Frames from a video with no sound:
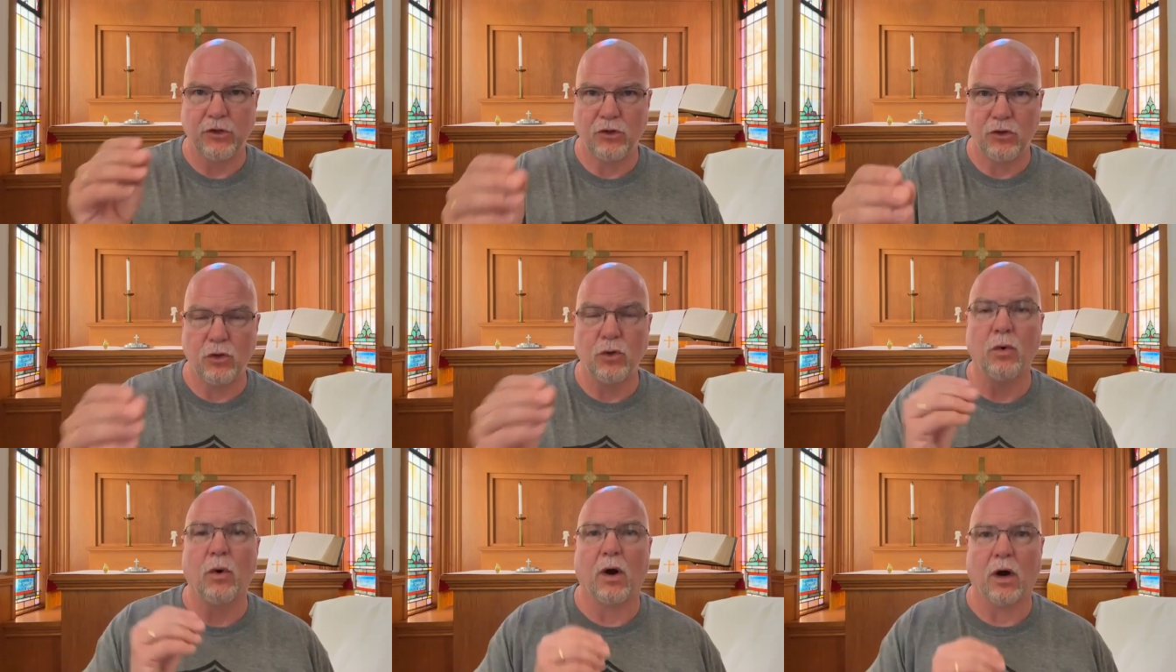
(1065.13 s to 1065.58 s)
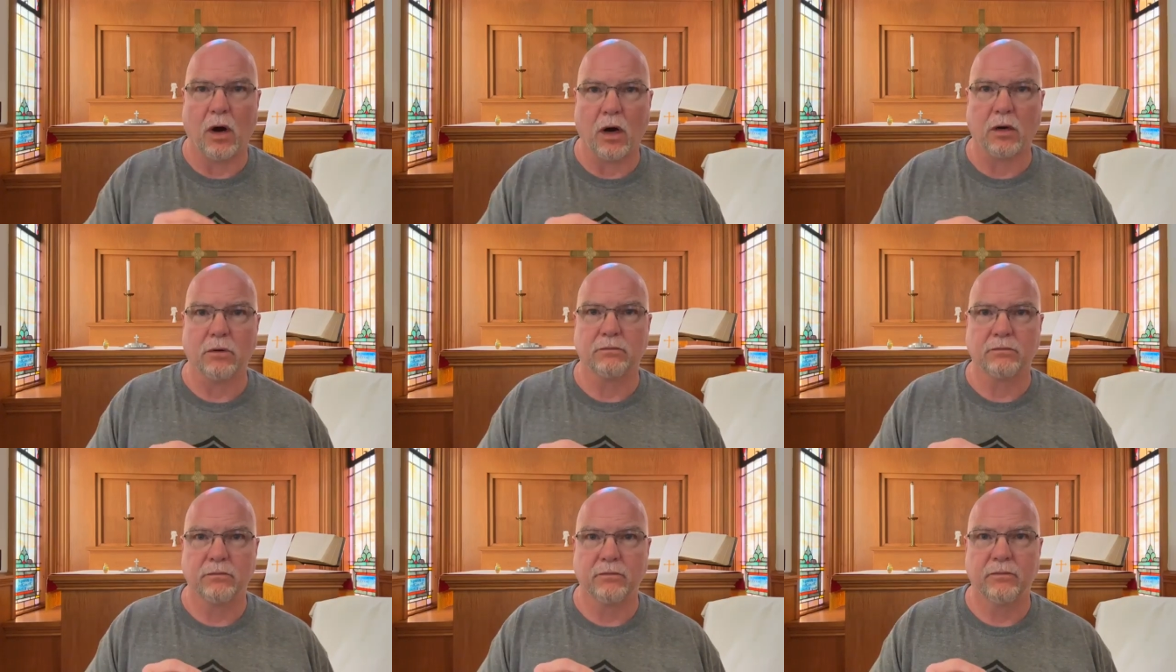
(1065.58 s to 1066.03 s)
You
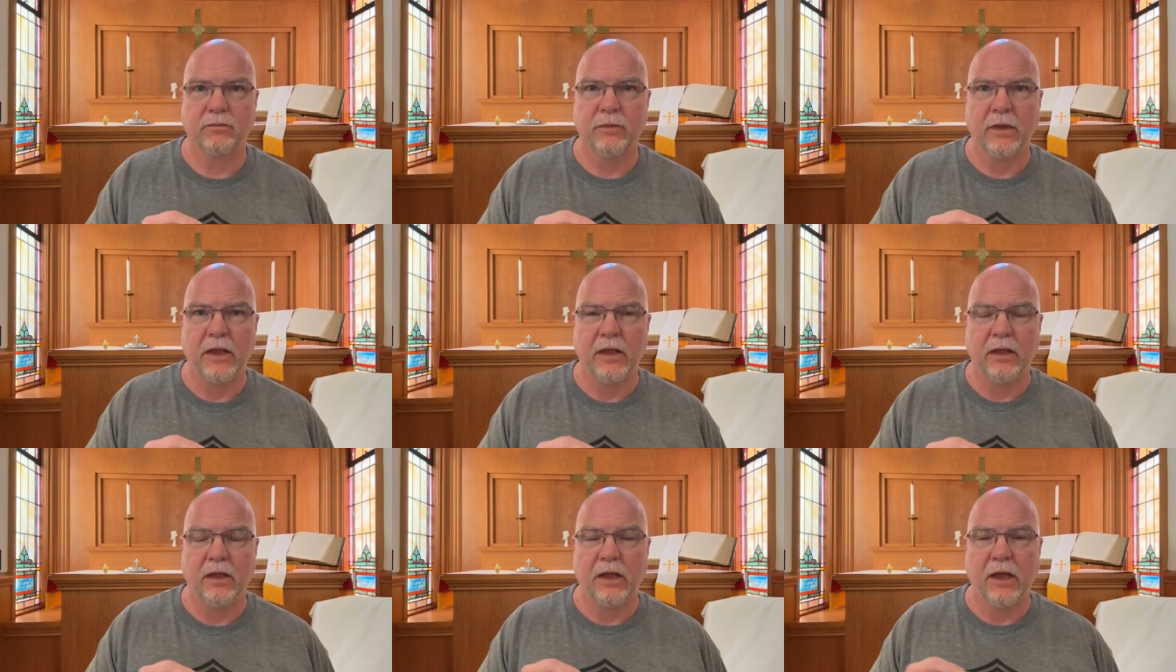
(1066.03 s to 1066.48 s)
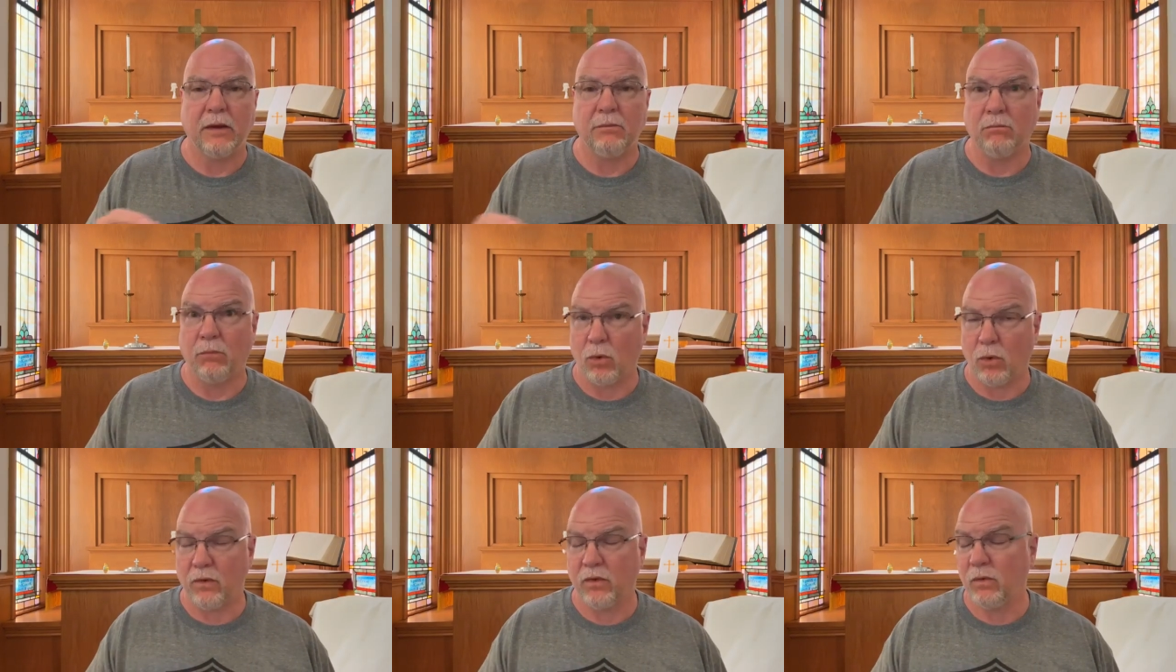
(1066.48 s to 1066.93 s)
are.
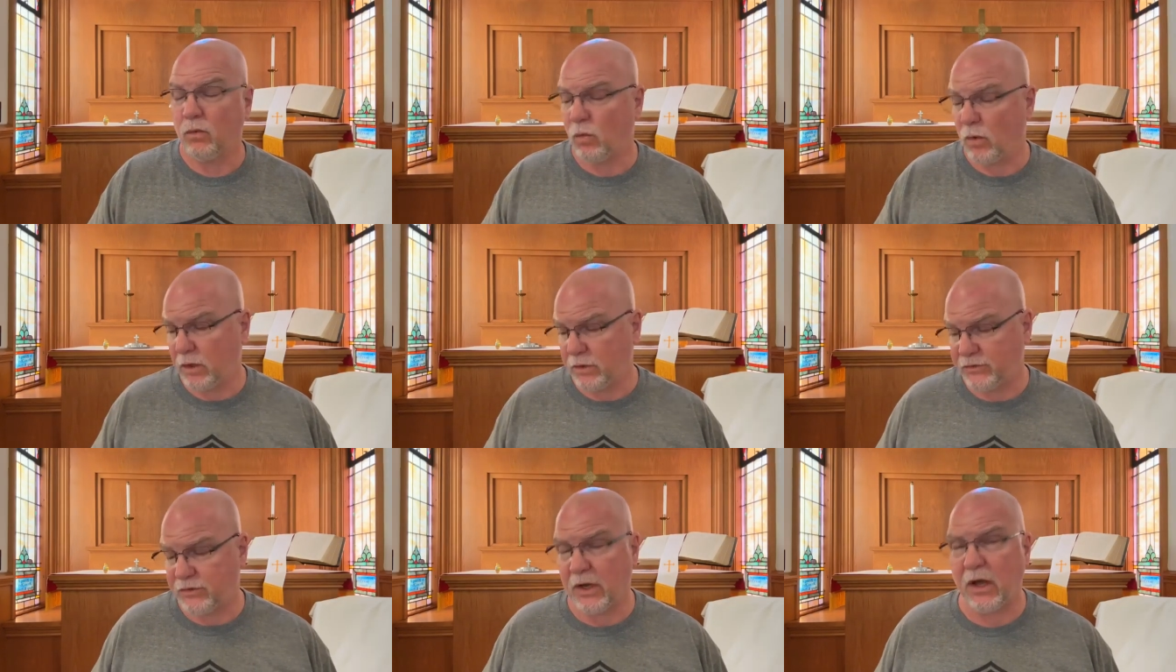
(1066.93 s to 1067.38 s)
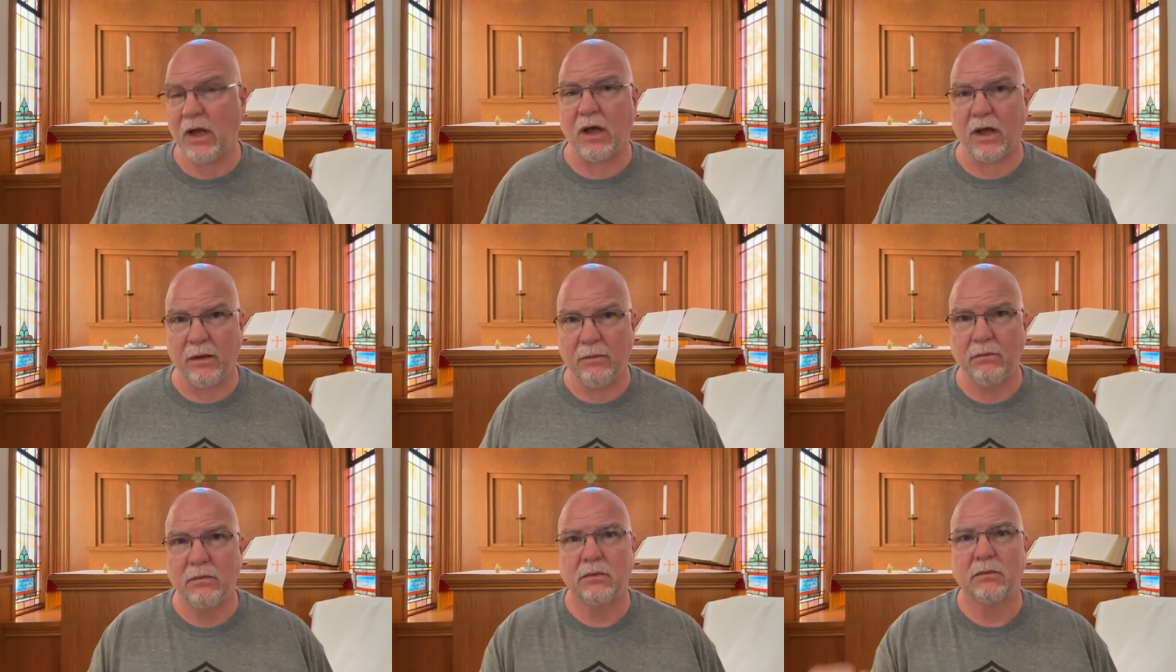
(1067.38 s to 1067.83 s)
And more than one
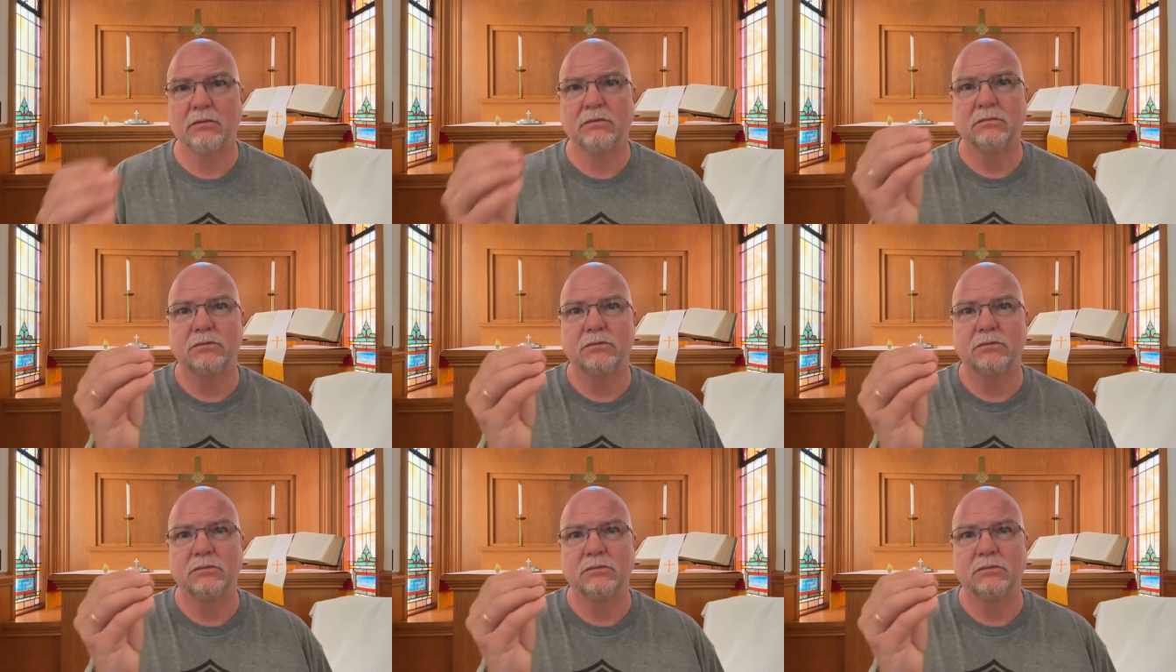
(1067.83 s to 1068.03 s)
time,